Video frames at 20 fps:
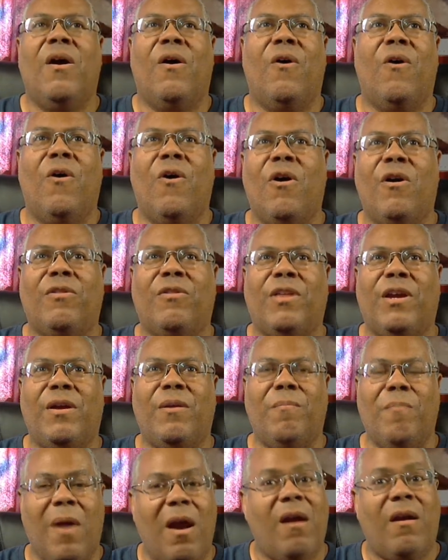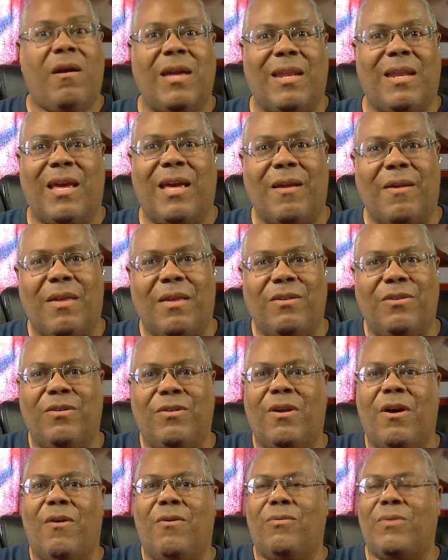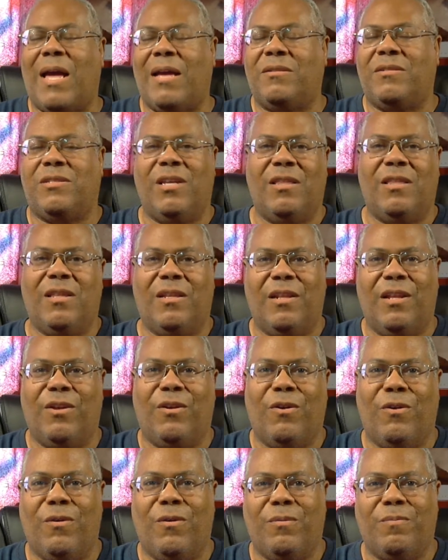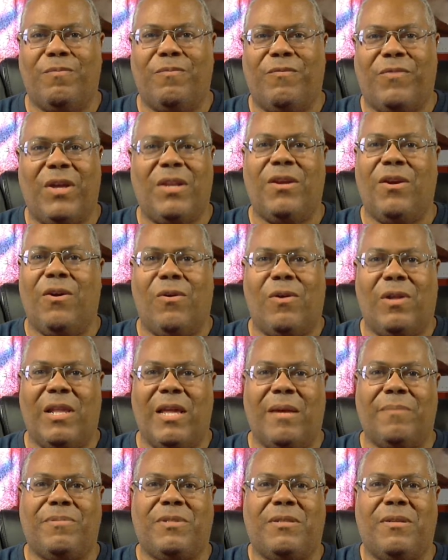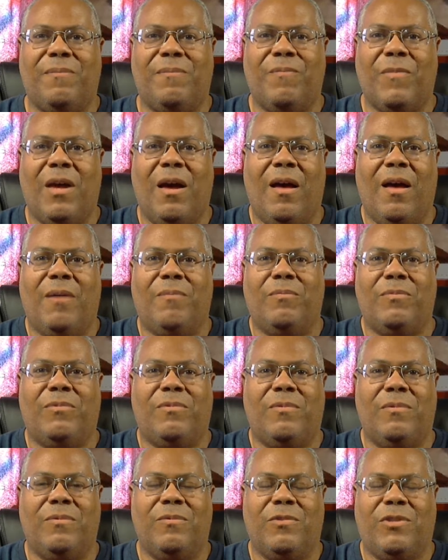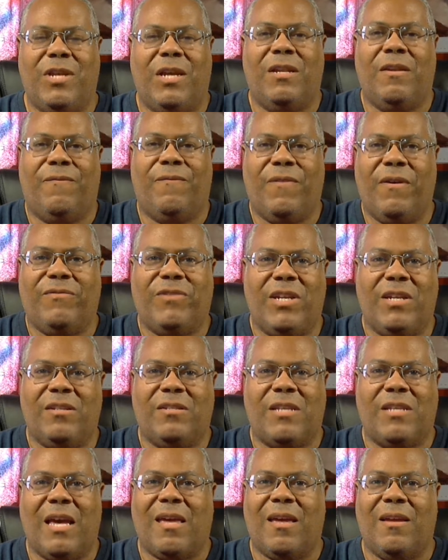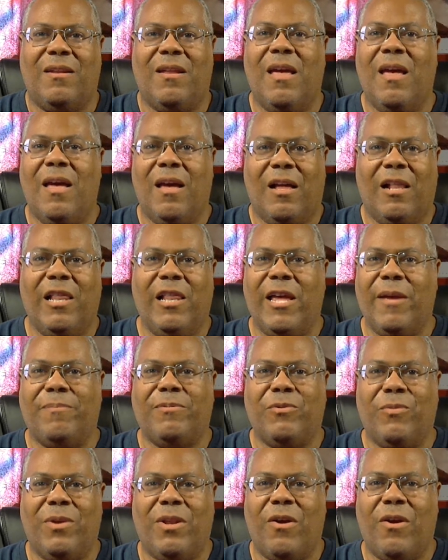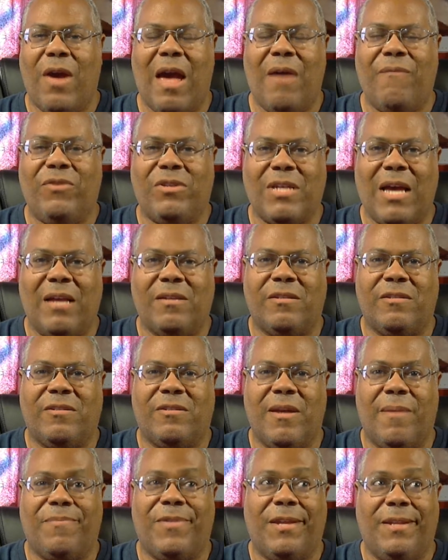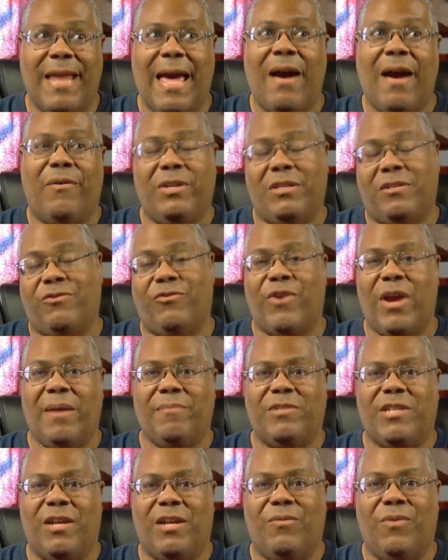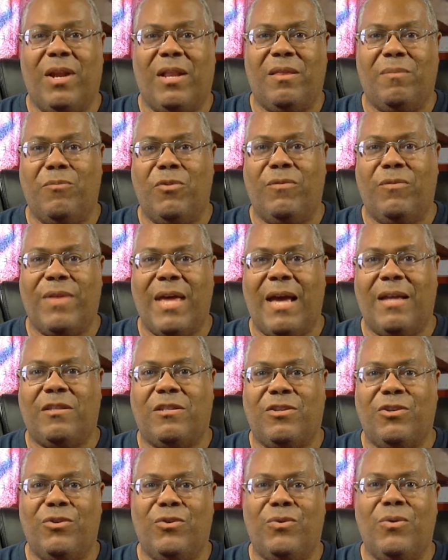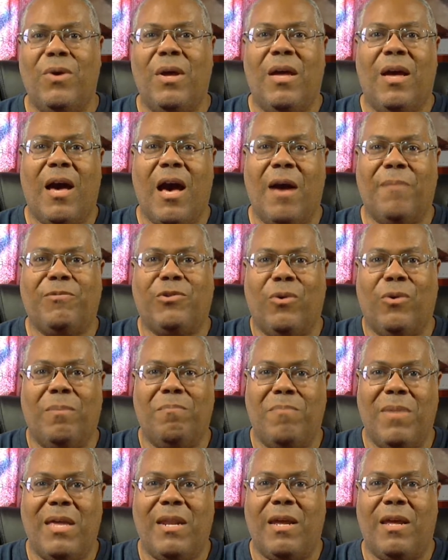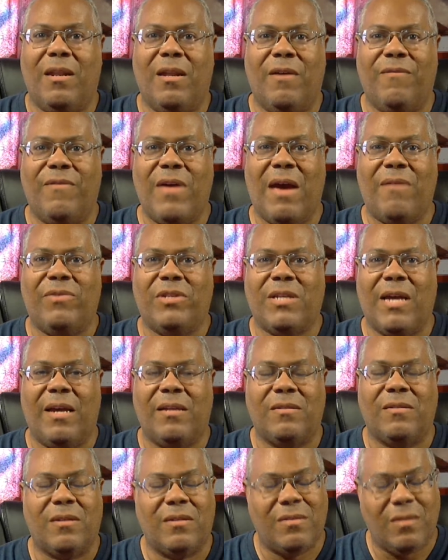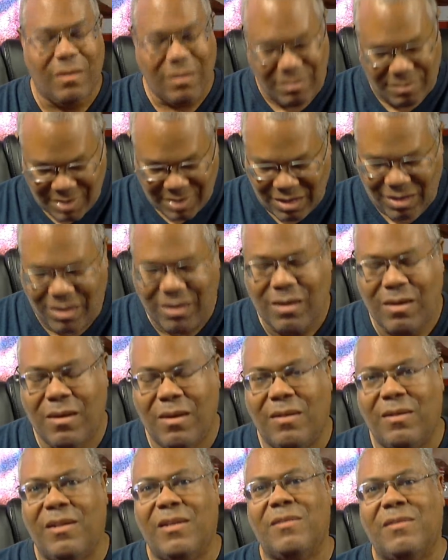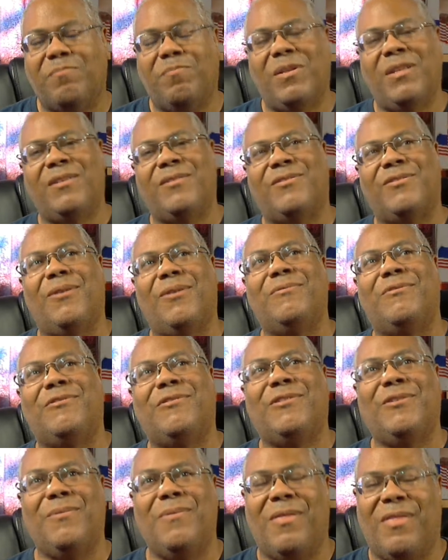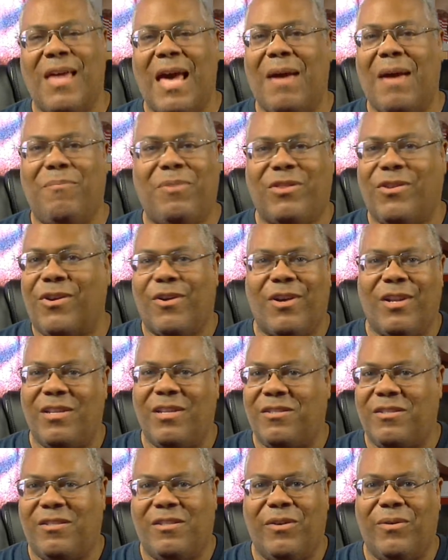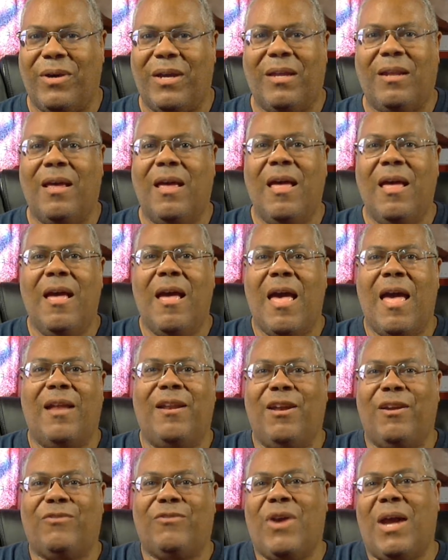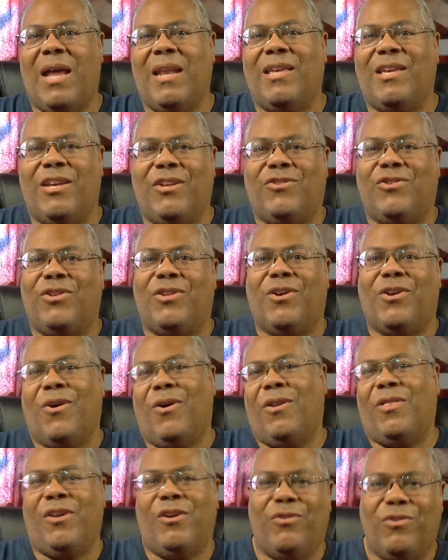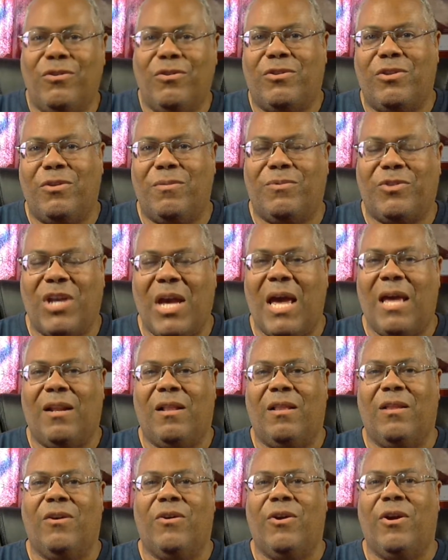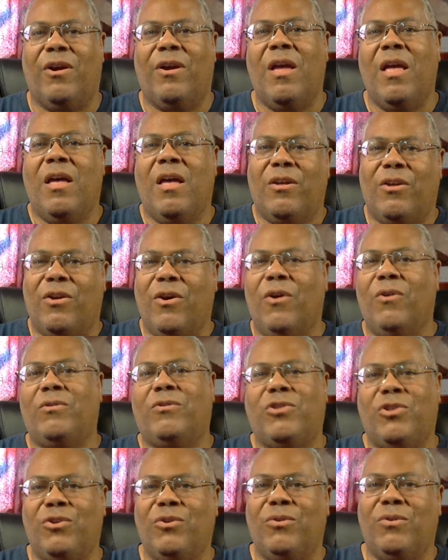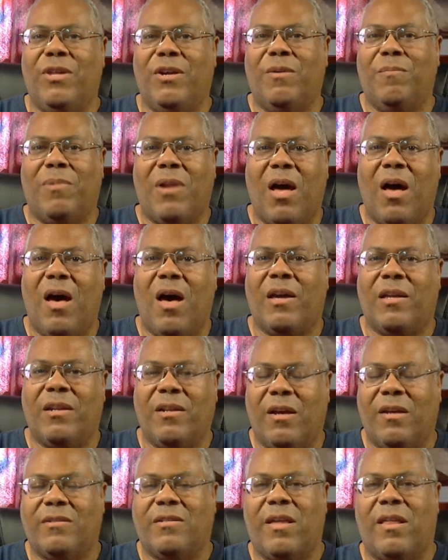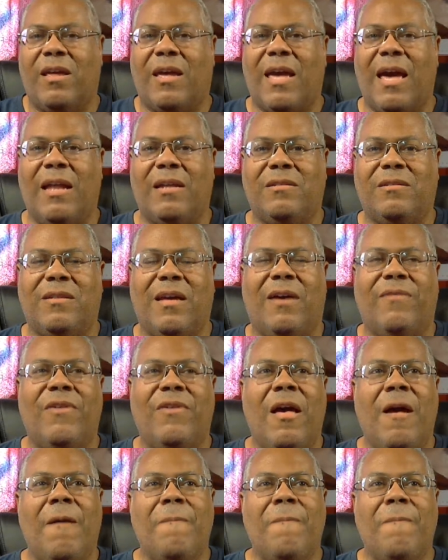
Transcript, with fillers: or they're marketing. You know, I see the little video clips. Uh, 10 to 15 second clips where they're advertising something. Now Instagram's getting ready to move that to up to a minute of advertising. So, oh my goodness, please don't do that. But going to do it. And they're trying to get you to go to their YouTube channel or go to their blog and all this other kind of stuff.